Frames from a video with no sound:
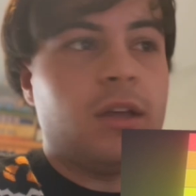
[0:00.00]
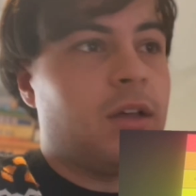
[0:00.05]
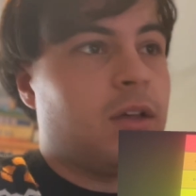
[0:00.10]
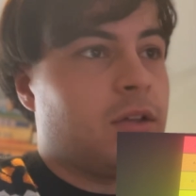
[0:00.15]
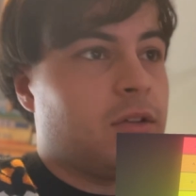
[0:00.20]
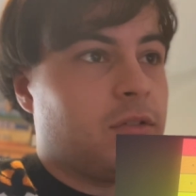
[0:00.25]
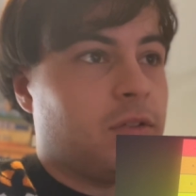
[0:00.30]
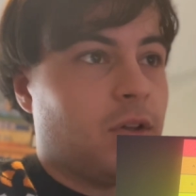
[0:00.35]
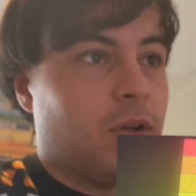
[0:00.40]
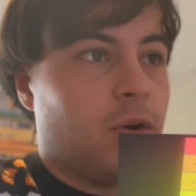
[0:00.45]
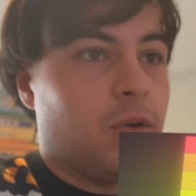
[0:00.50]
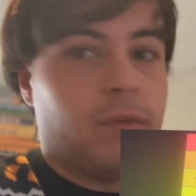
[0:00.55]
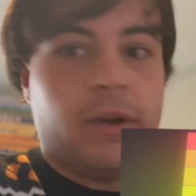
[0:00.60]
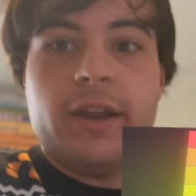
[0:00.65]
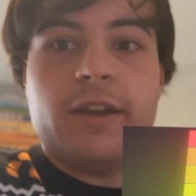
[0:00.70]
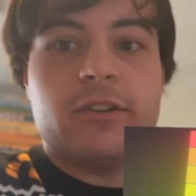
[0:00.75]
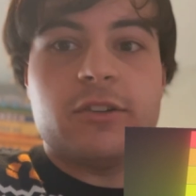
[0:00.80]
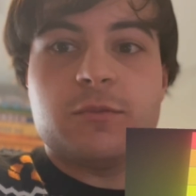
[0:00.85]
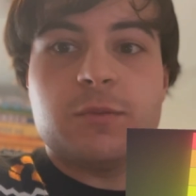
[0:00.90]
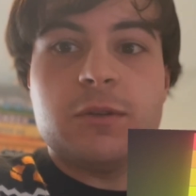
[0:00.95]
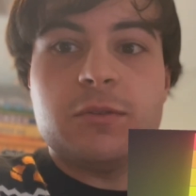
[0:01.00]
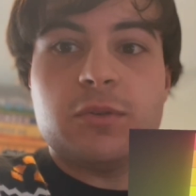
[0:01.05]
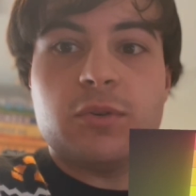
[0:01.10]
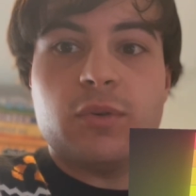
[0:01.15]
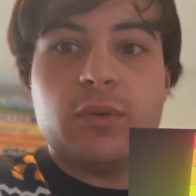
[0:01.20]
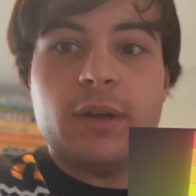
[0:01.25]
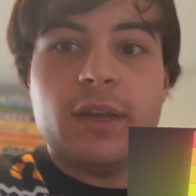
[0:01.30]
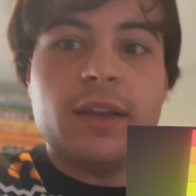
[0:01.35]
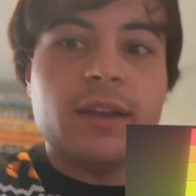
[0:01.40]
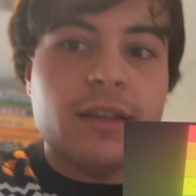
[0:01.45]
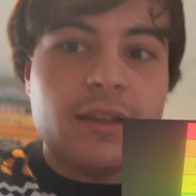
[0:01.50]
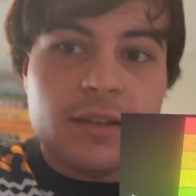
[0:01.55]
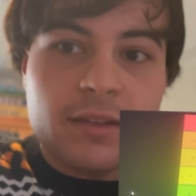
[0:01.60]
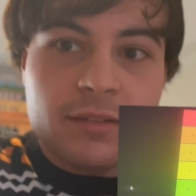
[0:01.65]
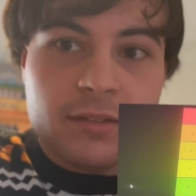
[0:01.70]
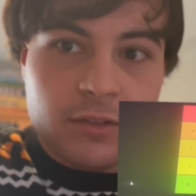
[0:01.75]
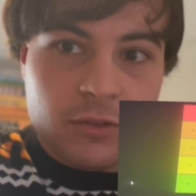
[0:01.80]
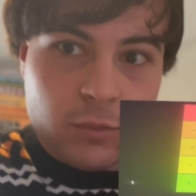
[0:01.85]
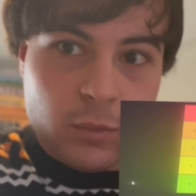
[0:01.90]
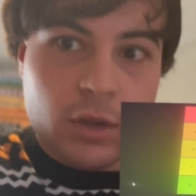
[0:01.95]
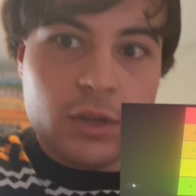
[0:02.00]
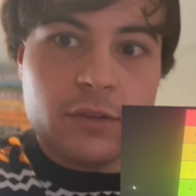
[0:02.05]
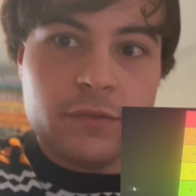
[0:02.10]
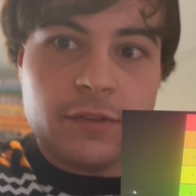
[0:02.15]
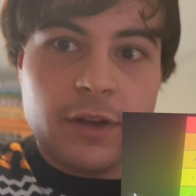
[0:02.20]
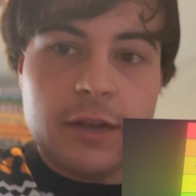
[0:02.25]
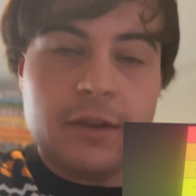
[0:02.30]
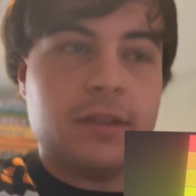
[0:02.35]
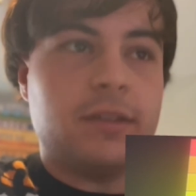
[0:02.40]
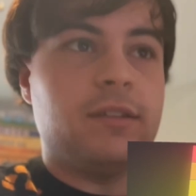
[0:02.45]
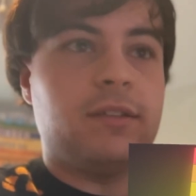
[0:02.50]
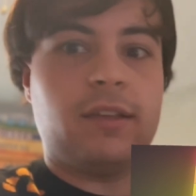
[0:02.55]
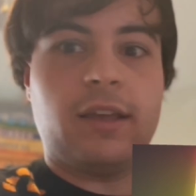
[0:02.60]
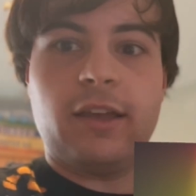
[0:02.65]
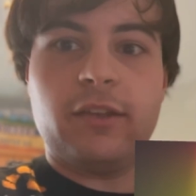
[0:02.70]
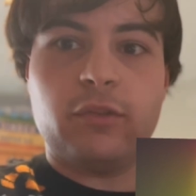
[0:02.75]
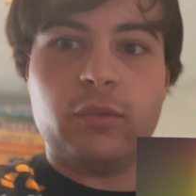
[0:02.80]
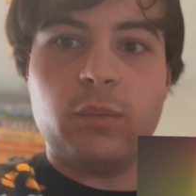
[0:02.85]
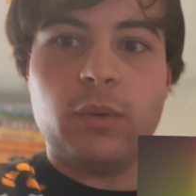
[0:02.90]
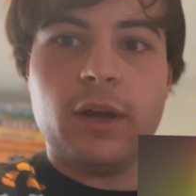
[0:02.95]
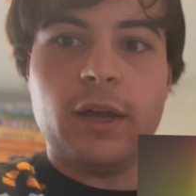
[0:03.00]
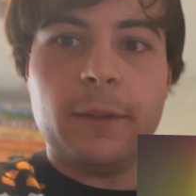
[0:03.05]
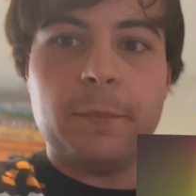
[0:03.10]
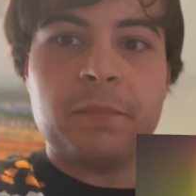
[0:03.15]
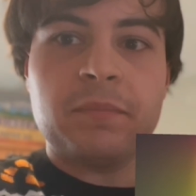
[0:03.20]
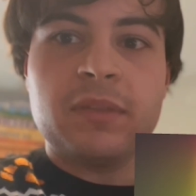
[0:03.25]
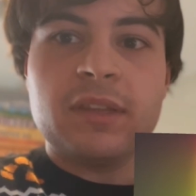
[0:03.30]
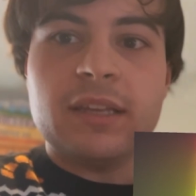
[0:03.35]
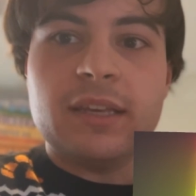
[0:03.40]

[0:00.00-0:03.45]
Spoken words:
So Radiator Springs McQueen is disqualified because guess what?